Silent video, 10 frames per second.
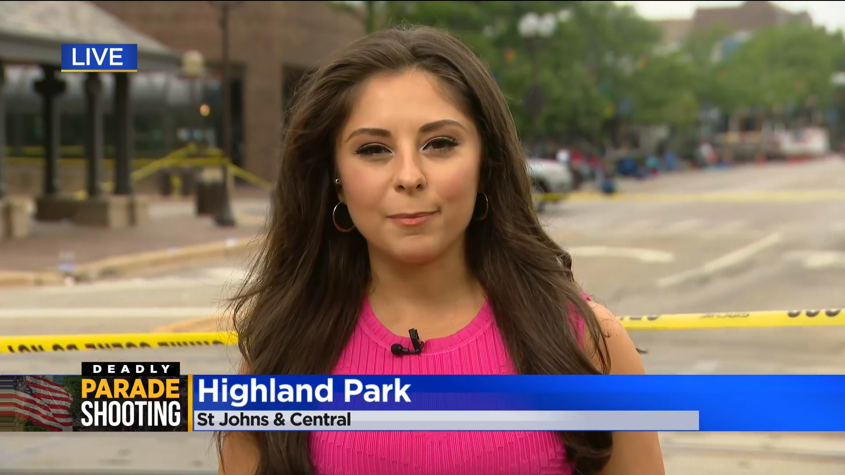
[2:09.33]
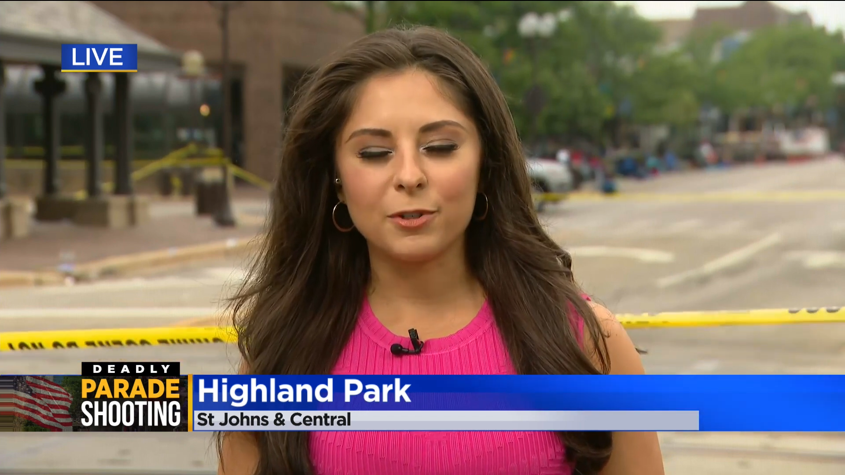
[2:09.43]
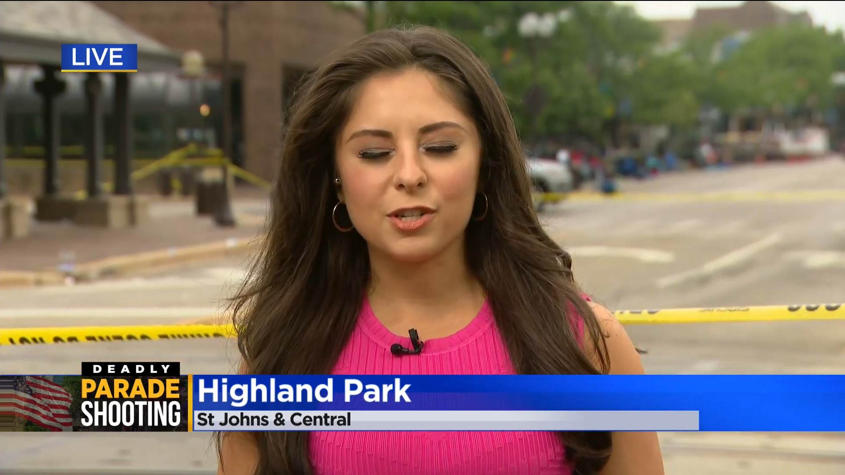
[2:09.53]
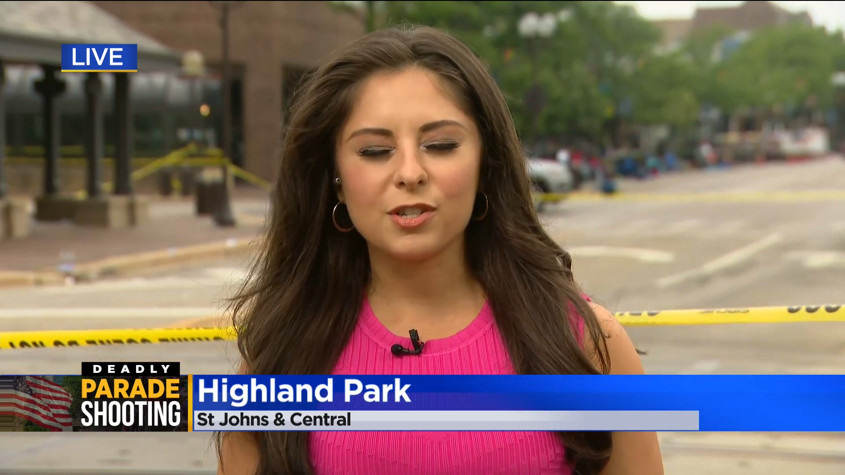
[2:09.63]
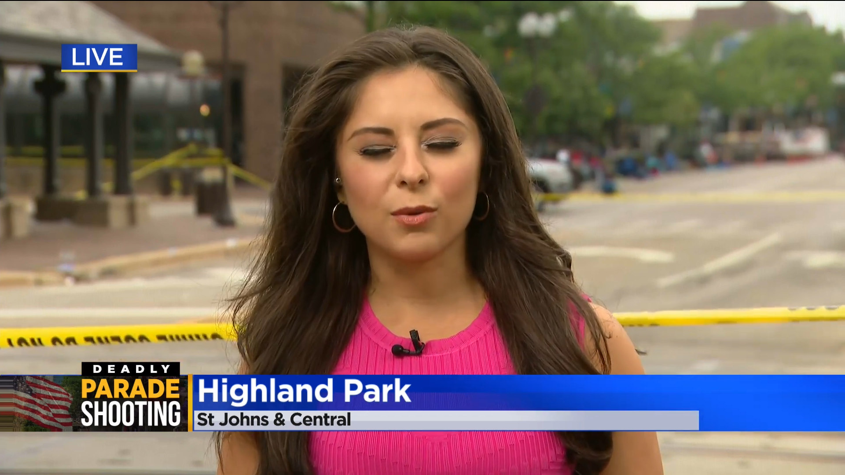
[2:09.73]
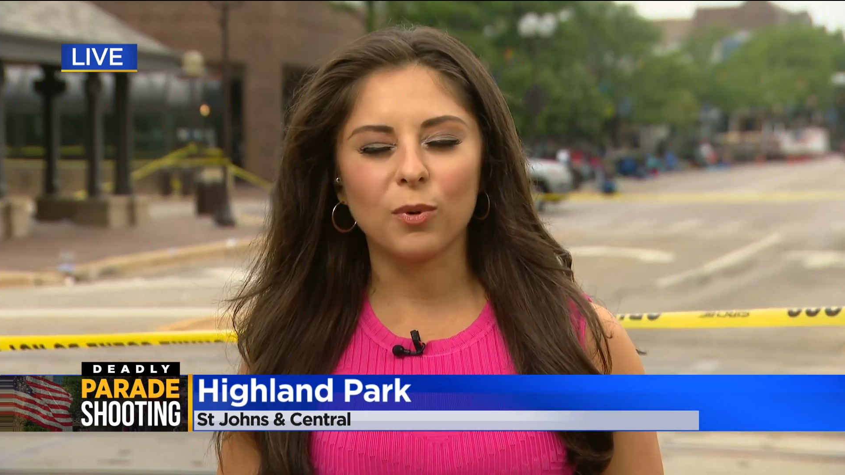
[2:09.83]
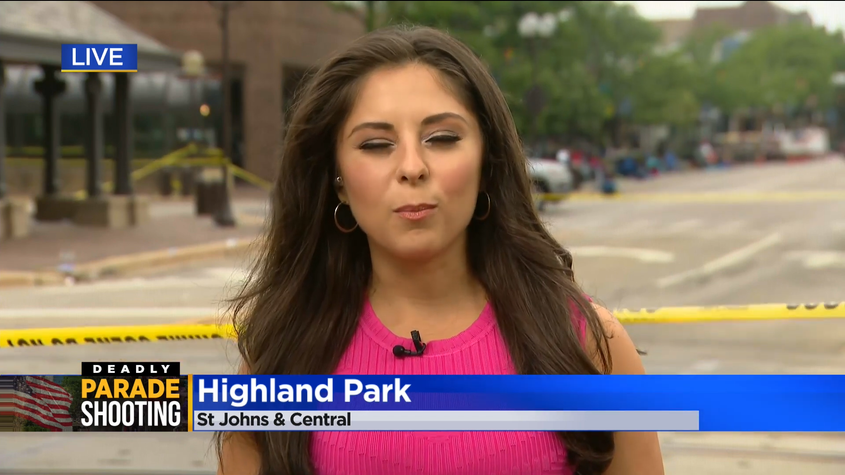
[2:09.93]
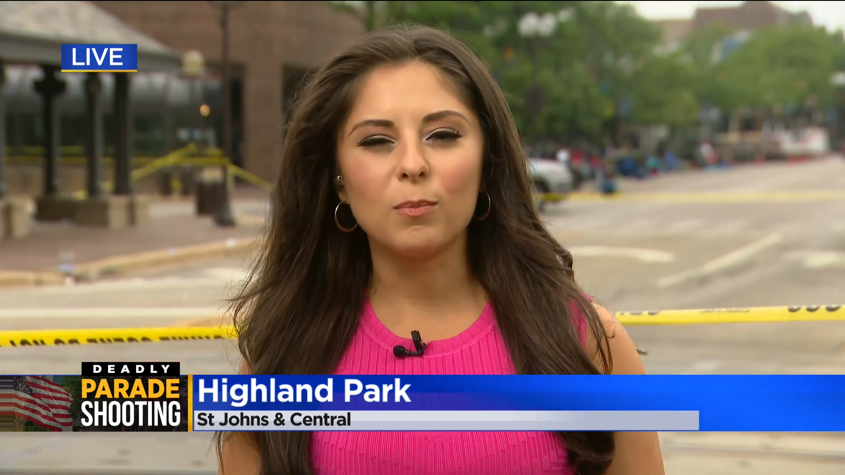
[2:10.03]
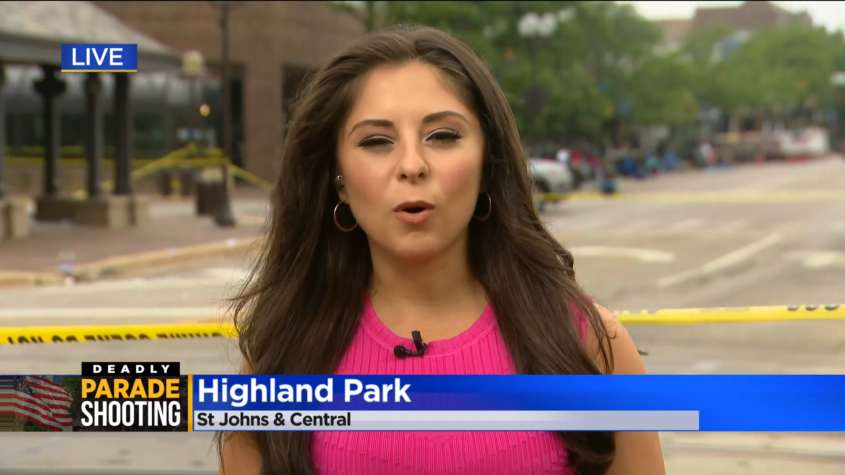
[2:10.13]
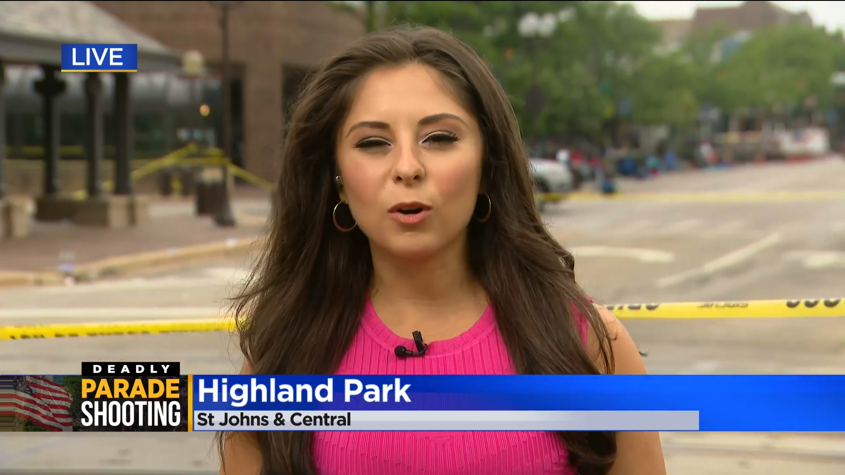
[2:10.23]
but just a
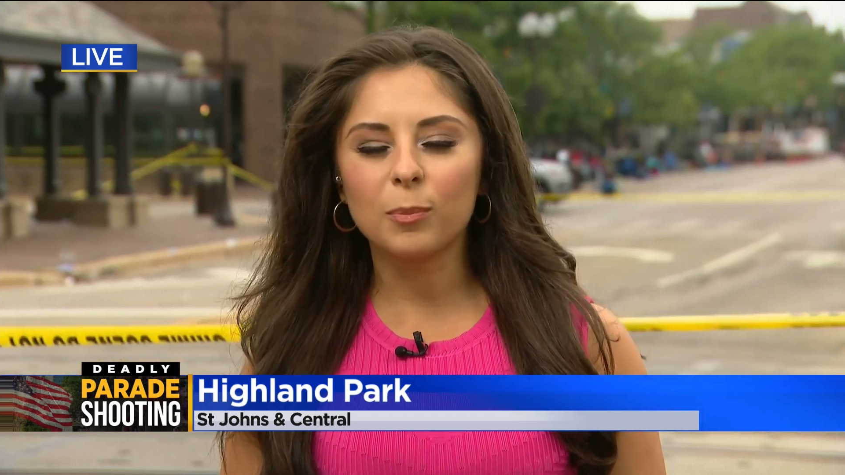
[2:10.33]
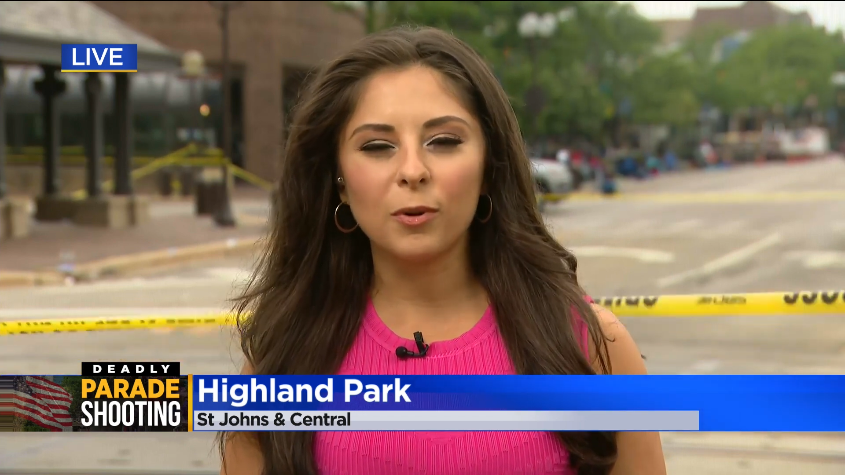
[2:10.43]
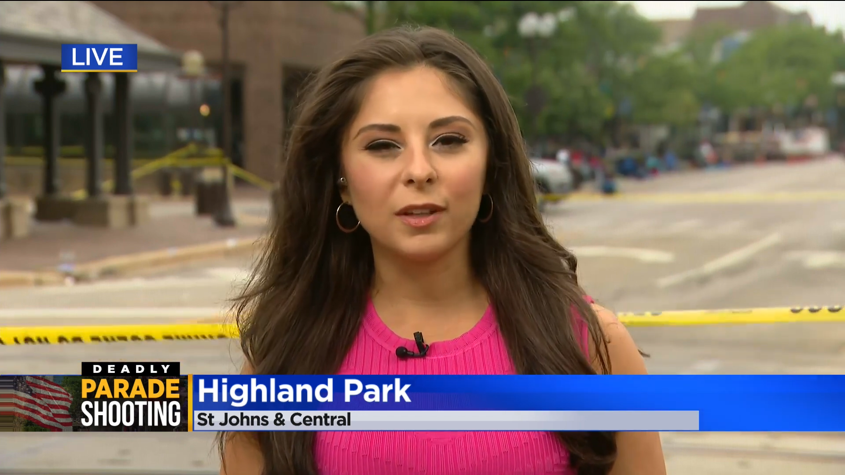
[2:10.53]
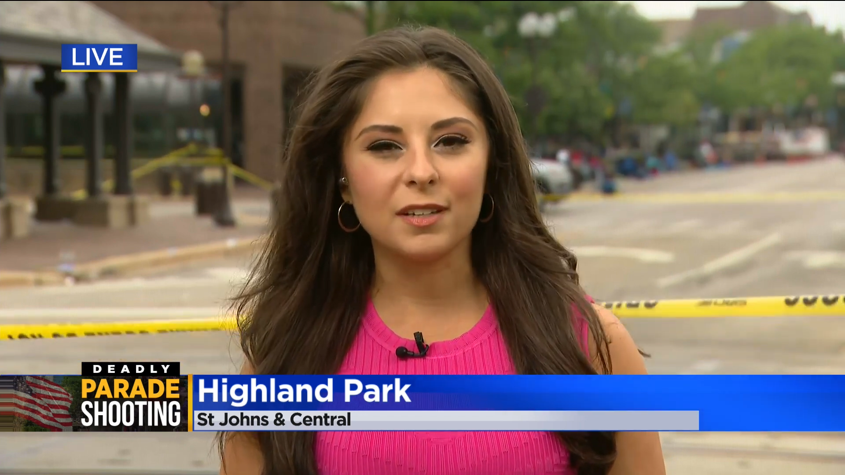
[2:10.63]
remarkable